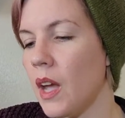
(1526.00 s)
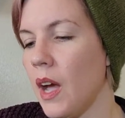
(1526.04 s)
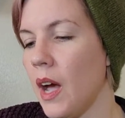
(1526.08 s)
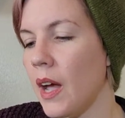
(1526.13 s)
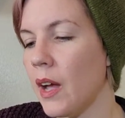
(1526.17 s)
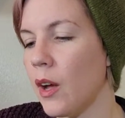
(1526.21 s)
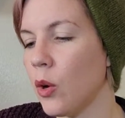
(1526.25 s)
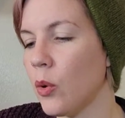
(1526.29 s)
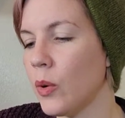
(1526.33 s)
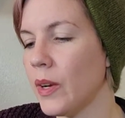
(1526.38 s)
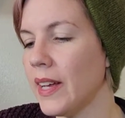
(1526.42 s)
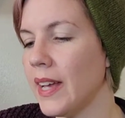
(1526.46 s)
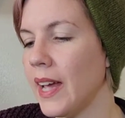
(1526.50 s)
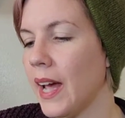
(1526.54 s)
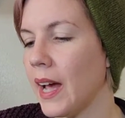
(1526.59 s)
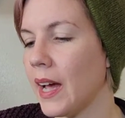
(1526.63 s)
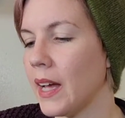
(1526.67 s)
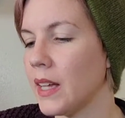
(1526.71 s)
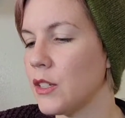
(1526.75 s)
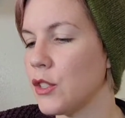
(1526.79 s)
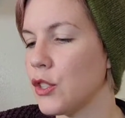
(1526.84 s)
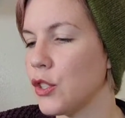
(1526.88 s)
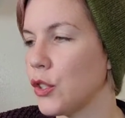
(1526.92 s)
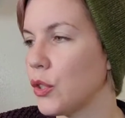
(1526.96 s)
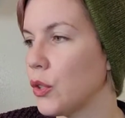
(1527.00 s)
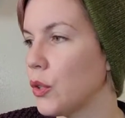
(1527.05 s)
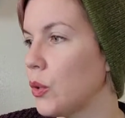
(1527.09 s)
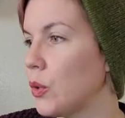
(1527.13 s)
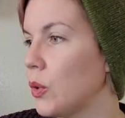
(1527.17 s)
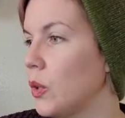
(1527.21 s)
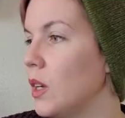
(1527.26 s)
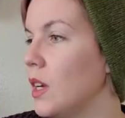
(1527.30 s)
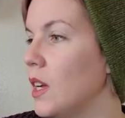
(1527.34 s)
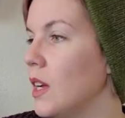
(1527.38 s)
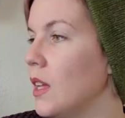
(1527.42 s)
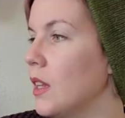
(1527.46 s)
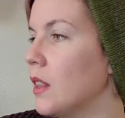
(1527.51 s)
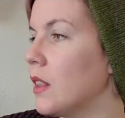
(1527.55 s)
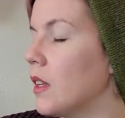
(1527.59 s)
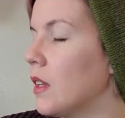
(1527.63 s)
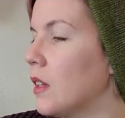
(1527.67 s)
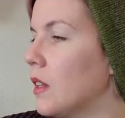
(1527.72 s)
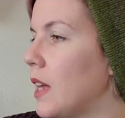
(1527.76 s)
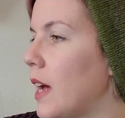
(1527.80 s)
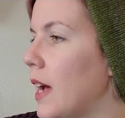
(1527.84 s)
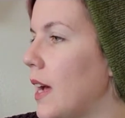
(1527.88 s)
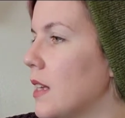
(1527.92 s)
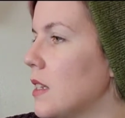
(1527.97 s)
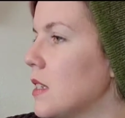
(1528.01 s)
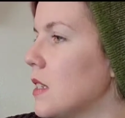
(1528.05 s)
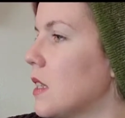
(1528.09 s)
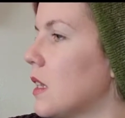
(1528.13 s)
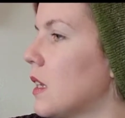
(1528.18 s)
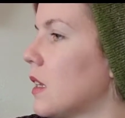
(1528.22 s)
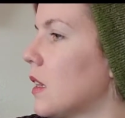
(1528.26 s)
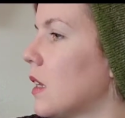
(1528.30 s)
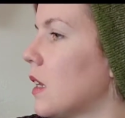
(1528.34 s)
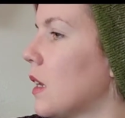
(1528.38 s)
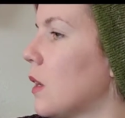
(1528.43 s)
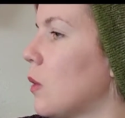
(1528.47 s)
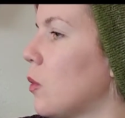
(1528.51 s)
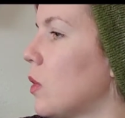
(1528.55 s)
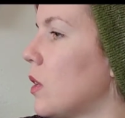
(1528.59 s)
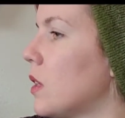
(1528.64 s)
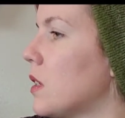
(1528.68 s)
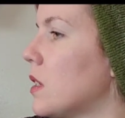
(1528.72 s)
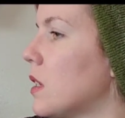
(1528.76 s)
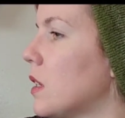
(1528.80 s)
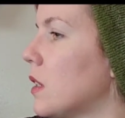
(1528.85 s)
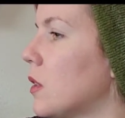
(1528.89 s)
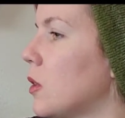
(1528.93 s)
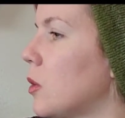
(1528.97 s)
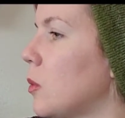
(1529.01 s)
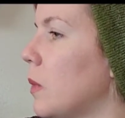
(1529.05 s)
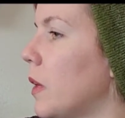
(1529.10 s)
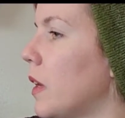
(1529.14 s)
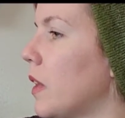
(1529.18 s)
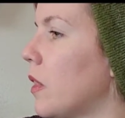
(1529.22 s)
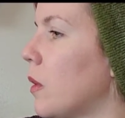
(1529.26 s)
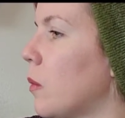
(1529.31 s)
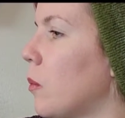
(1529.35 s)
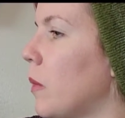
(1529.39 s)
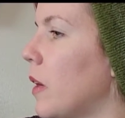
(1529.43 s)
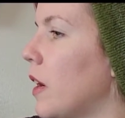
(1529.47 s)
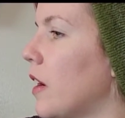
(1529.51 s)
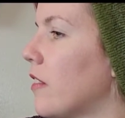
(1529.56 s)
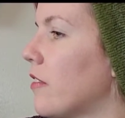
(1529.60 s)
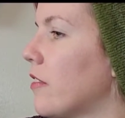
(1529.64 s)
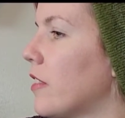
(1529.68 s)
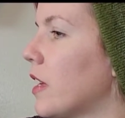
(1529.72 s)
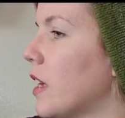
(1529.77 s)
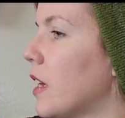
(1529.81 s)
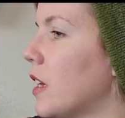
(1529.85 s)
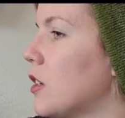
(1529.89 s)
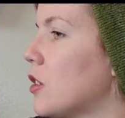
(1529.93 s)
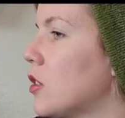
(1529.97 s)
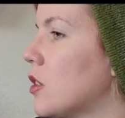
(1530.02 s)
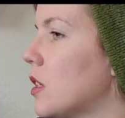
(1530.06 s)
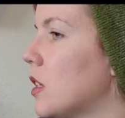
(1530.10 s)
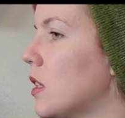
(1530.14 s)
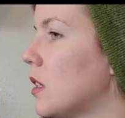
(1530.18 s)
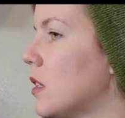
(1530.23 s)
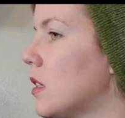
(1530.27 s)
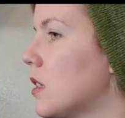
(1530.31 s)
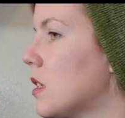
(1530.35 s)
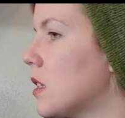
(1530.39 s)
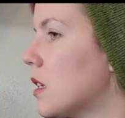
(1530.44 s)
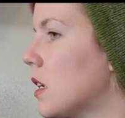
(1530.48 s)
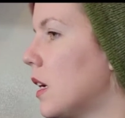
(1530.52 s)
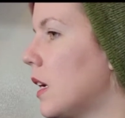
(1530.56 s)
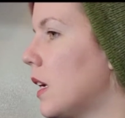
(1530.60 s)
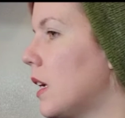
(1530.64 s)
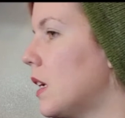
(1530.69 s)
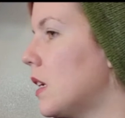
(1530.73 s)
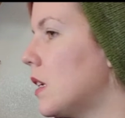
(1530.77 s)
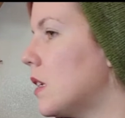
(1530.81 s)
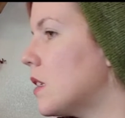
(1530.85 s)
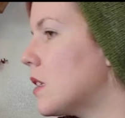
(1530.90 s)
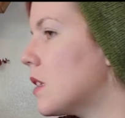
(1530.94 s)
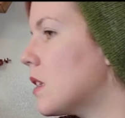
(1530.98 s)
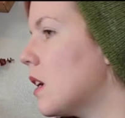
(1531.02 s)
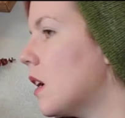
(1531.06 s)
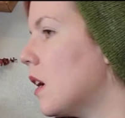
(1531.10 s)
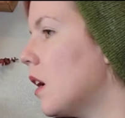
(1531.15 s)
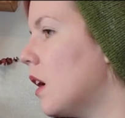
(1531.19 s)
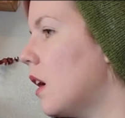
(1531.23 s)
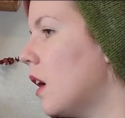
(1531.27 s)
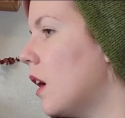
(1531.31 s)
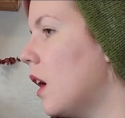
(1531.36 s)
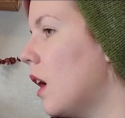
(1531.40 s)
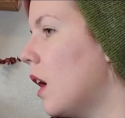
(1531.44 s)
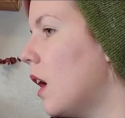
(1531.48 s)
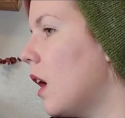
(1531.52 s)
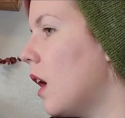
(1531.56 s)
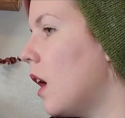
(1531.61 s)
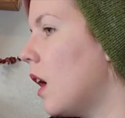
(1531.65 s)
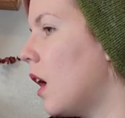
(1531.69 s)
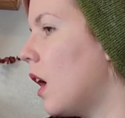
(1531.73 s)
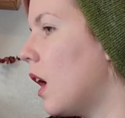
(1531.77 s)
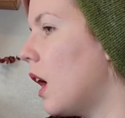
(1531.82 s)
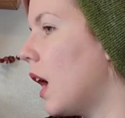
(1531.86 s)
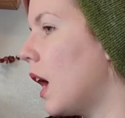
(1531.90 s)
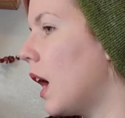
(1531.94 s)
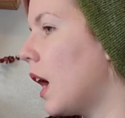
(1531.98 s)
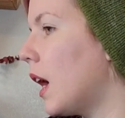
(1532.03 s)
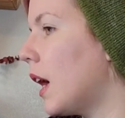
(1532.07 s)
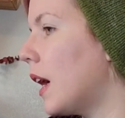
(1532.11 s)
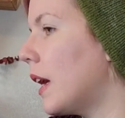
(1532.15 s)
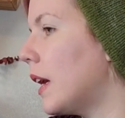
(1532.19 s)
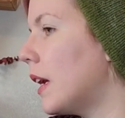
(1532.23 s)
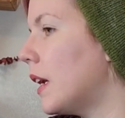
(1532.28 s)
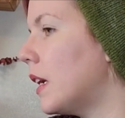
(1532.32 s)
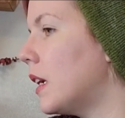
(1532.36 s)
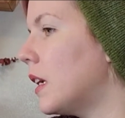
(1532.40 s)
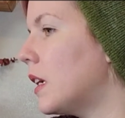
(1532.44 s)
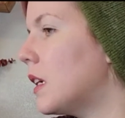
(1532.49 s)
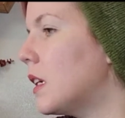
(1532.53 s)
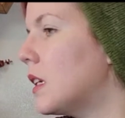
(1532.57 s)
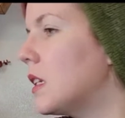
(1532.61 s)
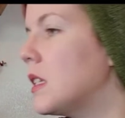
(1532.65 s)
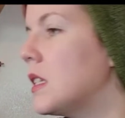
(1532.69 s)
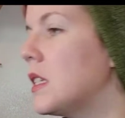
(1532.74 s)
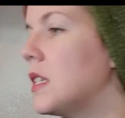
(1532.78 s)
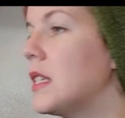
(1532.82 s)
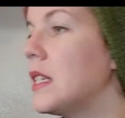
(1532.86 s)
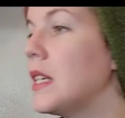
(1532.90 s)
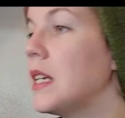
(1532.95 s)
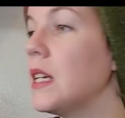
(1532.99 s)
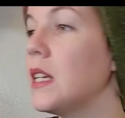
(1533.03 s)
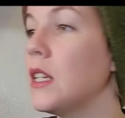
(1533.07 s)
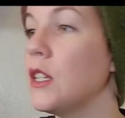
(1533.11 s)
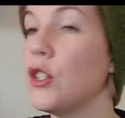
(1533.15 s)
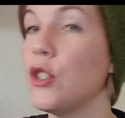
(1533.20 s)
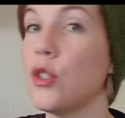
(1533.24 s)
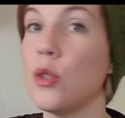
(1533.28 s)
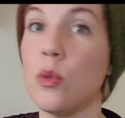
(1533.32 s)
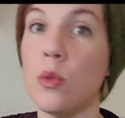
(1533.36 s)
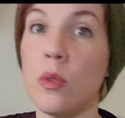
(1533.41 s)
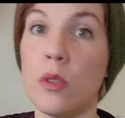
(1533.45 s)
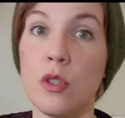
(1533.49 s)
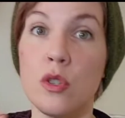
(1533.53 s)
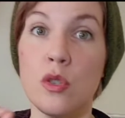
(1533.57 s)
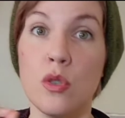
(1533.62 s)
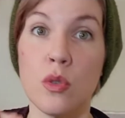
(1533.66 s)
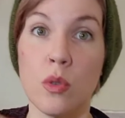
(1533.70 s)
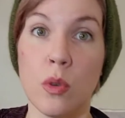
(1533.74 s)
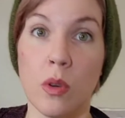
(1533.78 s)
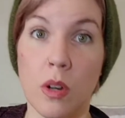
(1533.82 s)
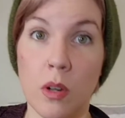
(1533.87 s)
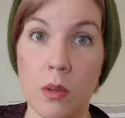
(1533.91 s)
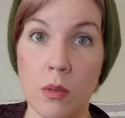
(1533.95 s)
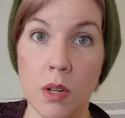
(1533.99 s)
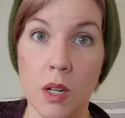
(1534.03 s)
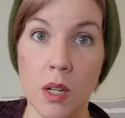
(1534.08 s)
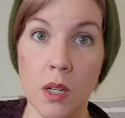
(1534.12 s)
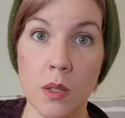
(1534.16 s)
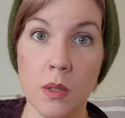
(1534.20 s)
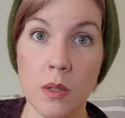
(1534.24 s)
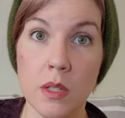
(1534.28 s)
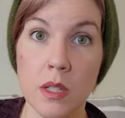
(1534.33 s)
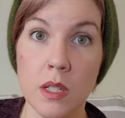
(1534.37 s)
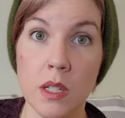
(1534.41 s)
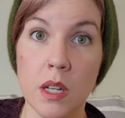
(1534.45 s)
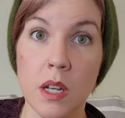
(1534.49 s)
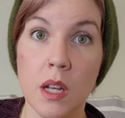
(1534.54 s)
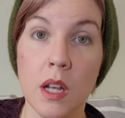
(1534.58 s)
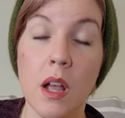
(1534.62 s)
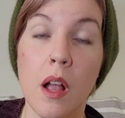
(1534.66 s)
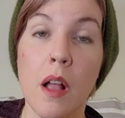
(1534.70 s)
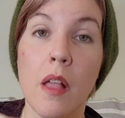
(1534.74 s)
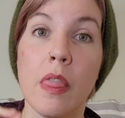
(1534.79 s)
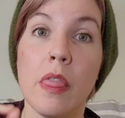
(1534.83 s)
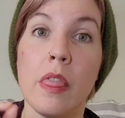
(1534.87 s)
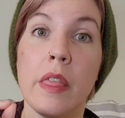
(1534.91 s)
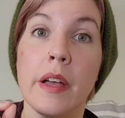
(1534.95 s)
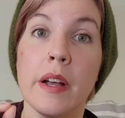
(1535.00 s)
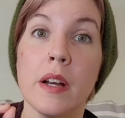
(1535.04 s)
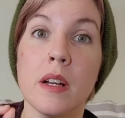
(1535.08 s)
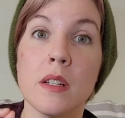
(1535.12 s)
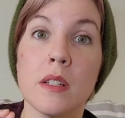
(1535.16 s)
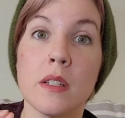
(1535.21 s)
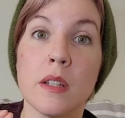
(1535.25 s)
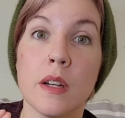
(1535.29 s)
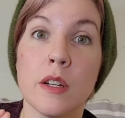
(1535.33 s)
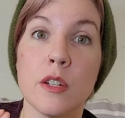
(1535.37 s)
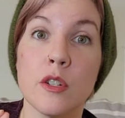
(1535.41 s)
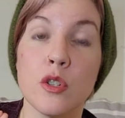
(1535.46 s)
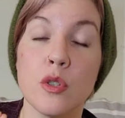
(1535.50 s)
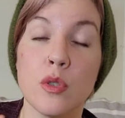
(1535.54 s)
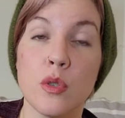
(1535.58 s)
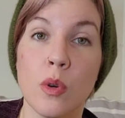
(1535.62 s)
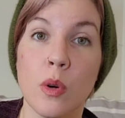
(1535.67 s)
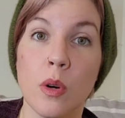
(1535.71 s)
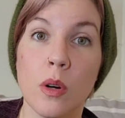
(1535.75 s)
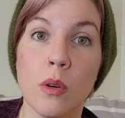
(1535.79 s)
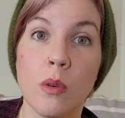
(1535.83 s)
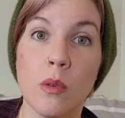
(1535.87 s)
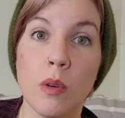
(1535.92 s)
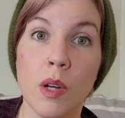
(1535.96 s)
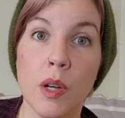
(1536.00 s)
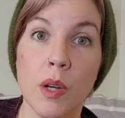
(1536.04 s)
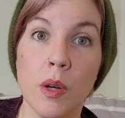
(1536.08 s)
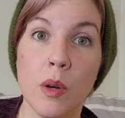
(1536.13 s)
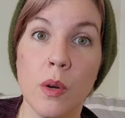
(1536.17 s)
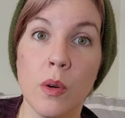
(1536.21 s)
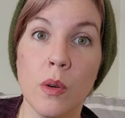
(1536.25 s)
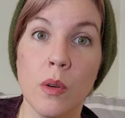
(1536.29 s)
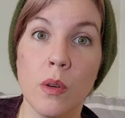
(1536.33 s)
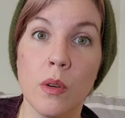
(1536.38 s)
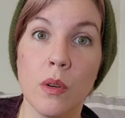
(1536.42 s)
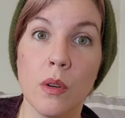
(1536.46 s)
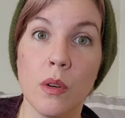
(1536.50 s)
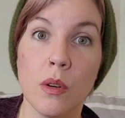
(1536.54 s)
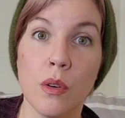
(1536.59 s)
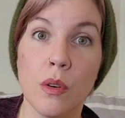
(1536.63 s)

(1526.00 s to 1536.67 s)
I already had to. The last thing that I want to tell you about the modifications is I did do the short rows. There's a short row